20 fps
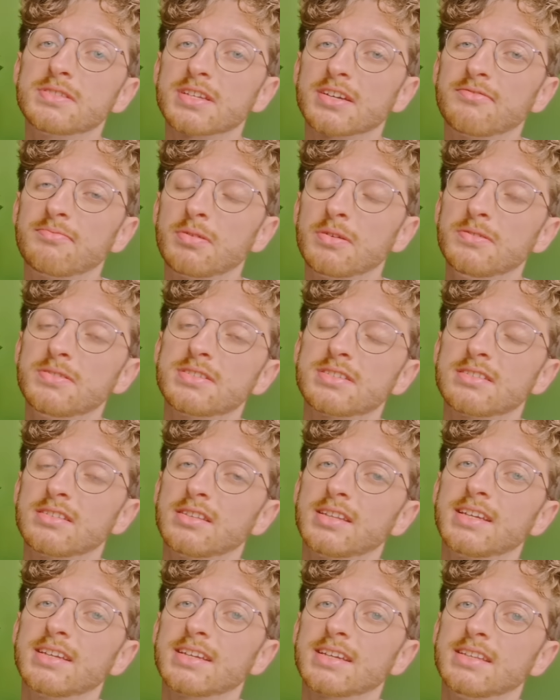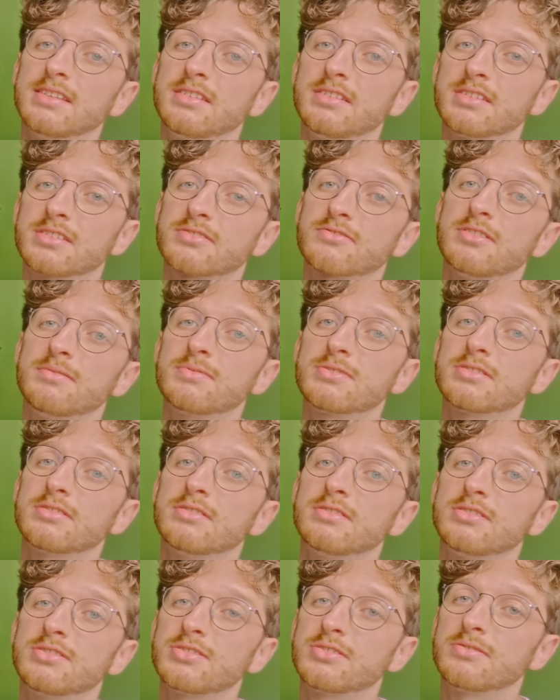I've posted a link in the
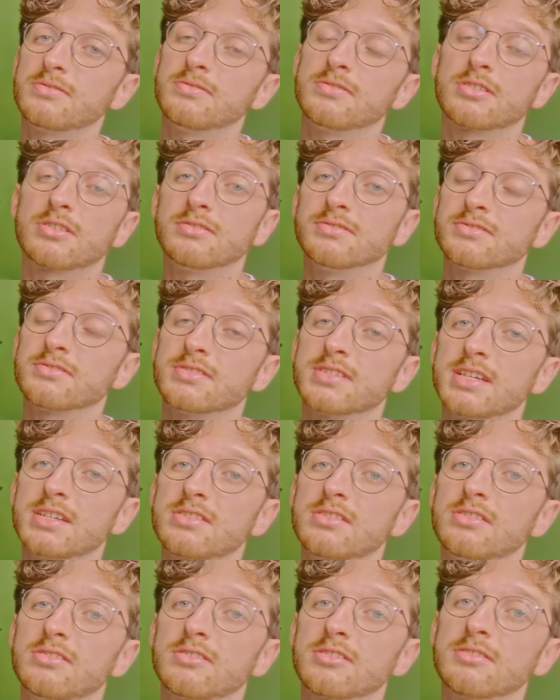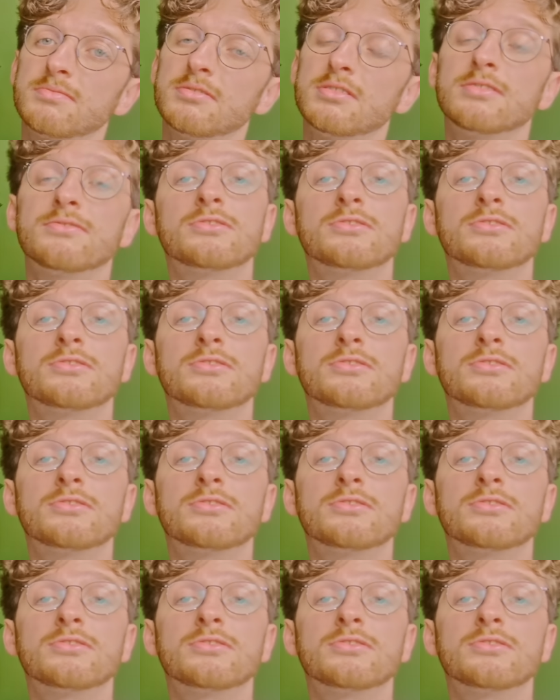description to the consultation document.